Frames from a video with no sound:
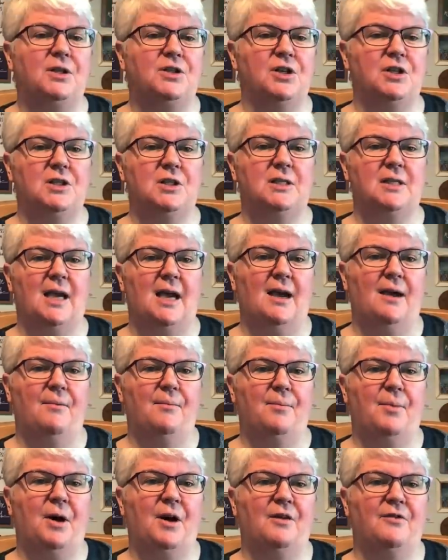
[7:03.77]
just
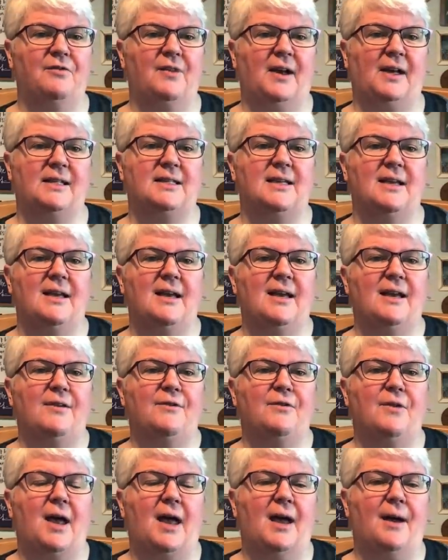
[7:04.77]
perfect
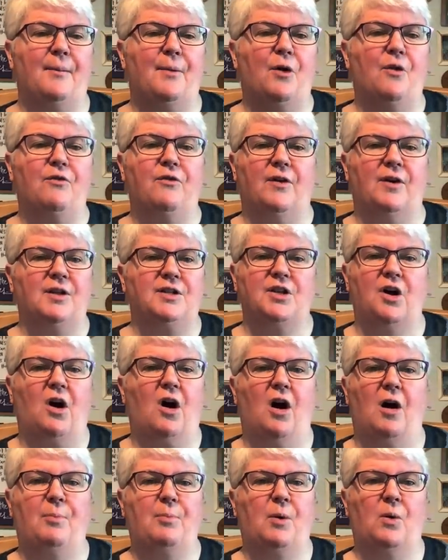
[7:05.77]
over a
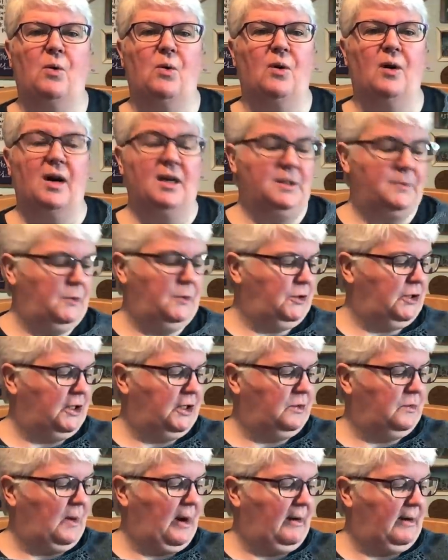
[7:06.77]
top, or I suppose you
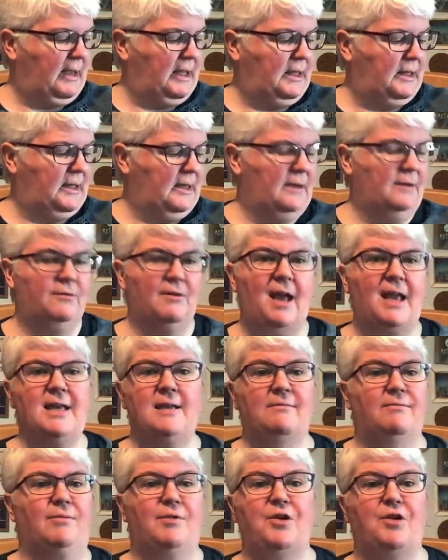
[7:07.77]
could wear it in the right
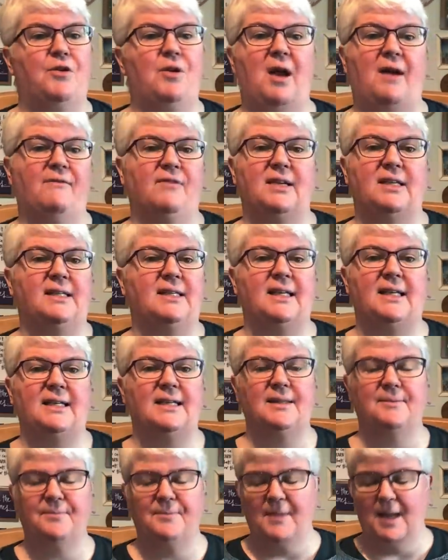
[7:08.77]
through every
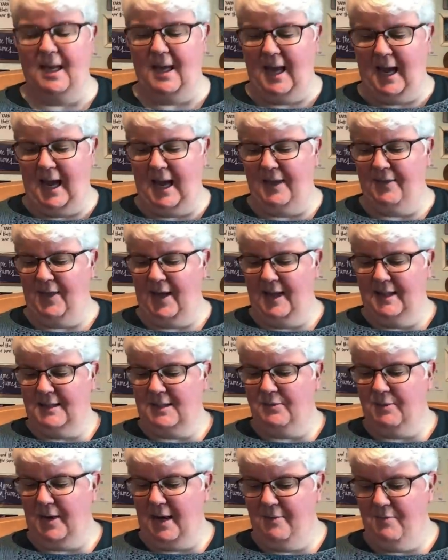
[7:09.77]
season. And that's
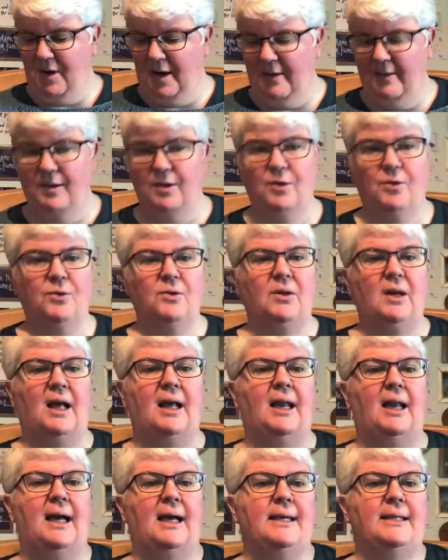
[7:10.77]
what I'm wearing, the Ooh La
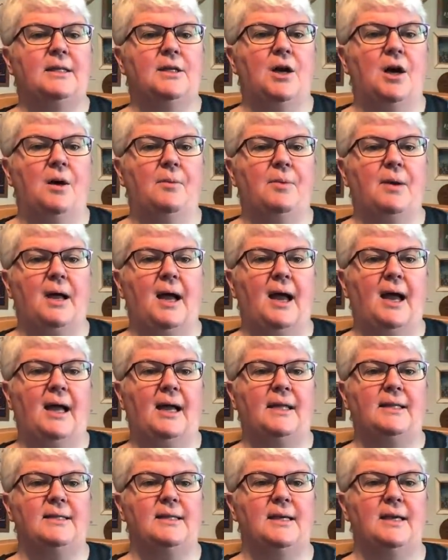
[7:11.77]
La top.
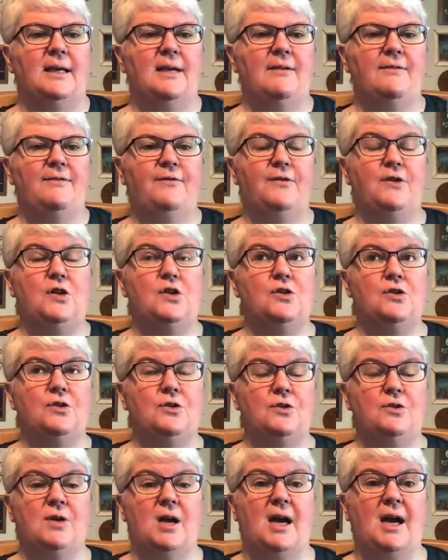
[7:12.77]
And if
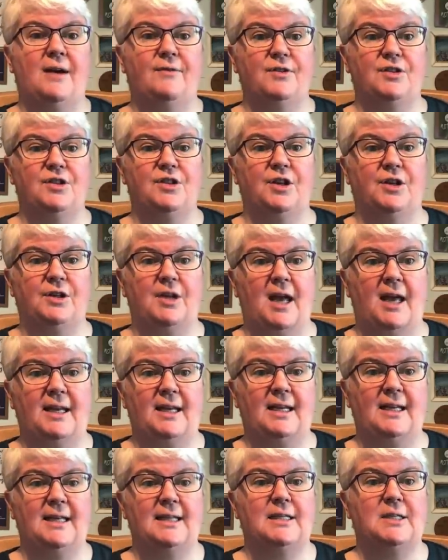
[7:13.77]
you haven't done any
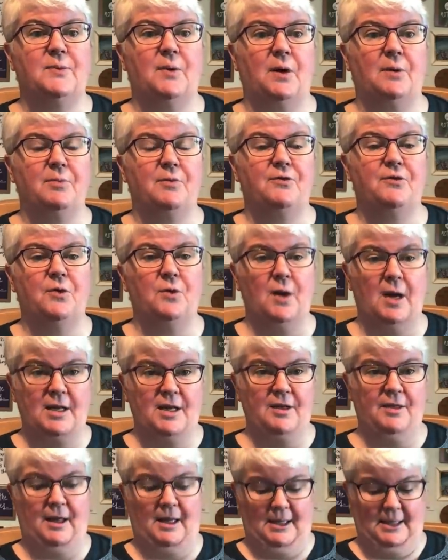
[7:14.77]
lace work before and
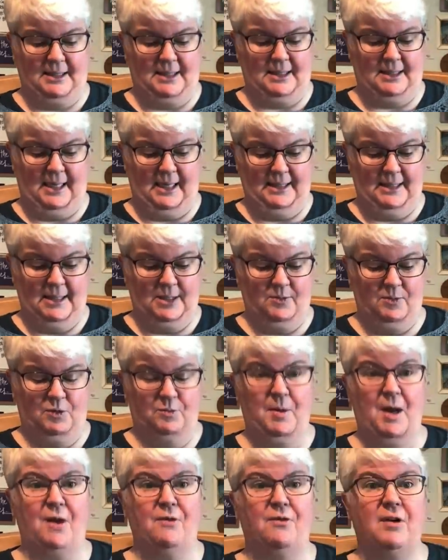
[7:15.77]
you think this is nice, this would
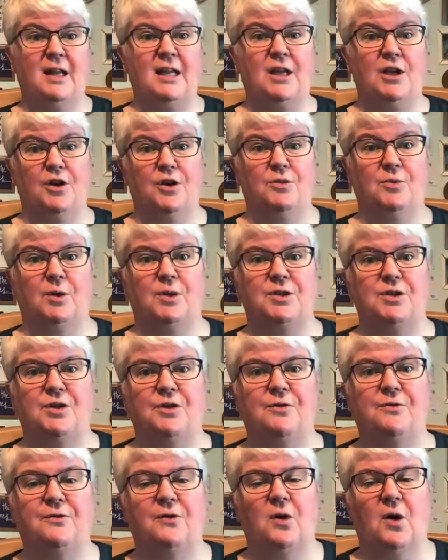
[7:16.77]
be a really good one to
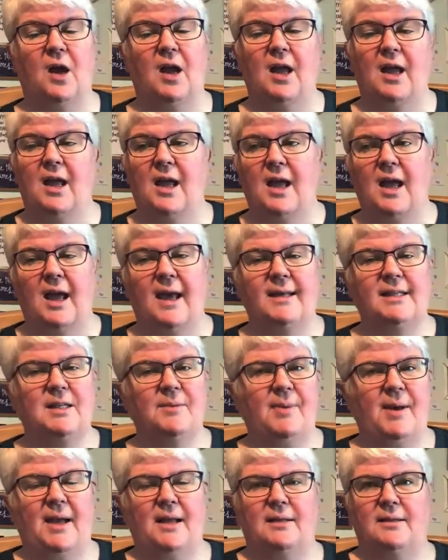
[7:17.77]
go for.
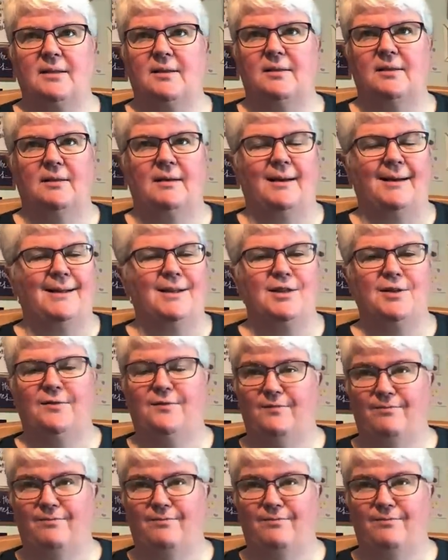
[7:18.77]
Isabell's, as